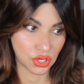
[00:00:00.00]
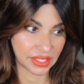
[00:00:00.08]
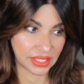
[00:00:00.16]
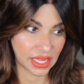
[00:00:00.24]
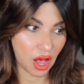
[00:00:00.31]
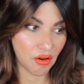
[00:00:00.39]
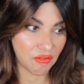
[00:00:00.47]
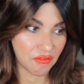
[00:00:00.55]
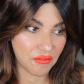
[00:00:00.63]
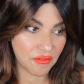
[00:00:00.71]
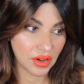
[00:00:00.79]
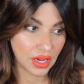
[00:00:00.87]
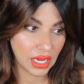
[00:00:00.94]

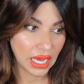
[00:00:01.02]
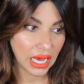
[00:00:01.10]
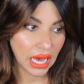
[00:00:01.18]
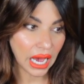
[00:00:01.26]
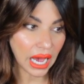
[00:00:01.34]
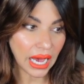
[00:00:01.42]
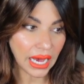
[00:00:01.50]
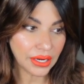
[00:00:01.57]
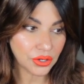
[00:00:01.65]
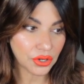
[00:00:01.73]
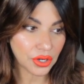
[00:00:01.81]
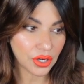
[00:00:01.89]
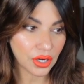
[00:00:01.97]
herself and
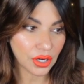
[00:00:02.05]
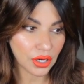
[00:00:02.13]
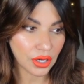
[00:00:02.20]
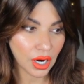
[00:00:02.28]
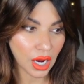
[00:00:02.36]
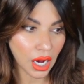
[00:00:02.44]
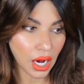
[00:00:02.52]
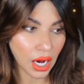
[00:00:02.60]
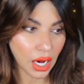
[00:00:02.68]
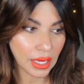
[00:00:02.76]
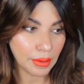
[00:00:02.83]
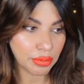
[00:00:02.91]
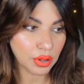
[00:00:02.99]
her
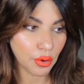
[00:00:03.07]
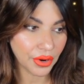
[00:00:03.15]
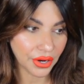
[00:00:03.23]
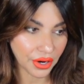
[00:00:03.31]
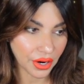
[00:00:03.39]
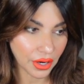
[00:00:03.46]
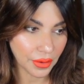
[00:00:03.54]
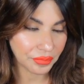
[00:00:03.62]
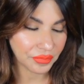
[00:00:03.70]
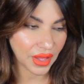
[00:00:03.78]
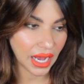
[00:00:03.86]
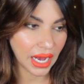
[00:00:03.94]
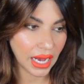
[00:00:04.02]
employer
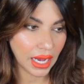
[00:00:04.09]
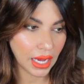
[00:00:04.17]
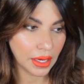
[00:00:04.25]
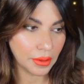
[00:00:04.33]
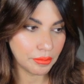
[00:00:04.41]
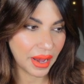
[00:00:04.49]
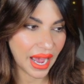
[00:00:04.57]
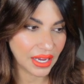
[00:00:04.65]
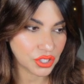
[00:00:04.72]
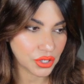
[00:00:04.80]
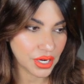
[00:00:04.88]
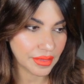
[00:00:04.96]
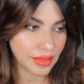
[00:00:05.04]
and
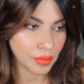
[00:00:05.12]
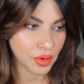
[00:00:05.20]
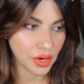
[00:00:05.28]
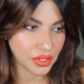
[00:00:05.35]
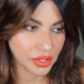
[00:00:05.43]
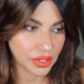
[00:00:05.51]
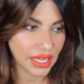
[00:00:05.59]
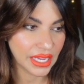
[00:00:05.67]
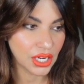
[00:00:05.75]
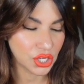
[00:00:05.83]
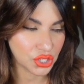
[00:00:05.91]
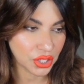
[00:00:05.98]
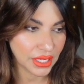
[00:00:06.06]
Patrick, the murderer.
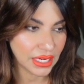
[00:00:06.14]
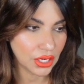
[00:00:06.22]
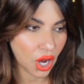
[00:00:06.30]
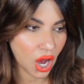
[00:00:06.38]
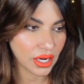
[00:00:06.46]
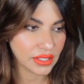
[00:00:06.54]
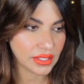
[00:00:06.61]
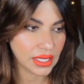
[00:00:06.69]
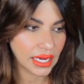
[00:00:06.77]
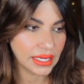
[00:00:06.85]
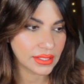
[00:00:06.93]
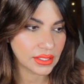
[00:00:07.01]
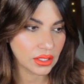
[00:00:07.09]
Initially, Knox
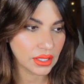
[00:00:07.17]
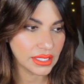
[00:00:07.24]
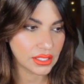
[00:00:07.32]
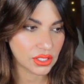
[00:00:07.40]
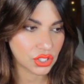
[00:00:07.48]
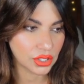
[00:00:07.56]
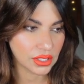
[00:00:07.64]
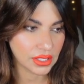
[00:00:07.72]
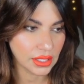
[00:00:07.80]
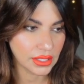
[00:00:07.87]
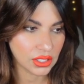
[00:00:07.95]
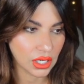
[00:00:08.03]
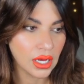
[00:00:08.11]
and
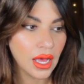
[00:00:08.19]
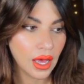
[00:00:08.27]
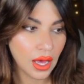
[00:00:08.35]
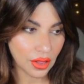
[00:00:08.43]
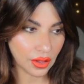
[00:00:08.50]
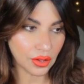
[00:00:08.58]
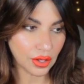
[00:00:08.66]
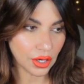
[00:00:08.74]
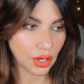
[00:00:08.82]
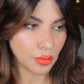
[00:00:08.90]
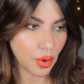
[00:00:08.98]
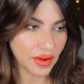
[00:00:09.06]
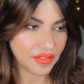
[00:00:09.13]
Celestia,
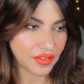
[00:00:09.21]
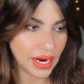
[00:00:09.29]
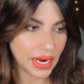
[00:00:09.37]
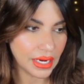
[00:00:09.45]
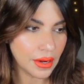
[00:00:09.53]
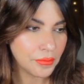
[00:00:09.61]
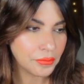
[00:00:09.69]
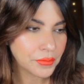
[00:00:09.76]
her boyfriend,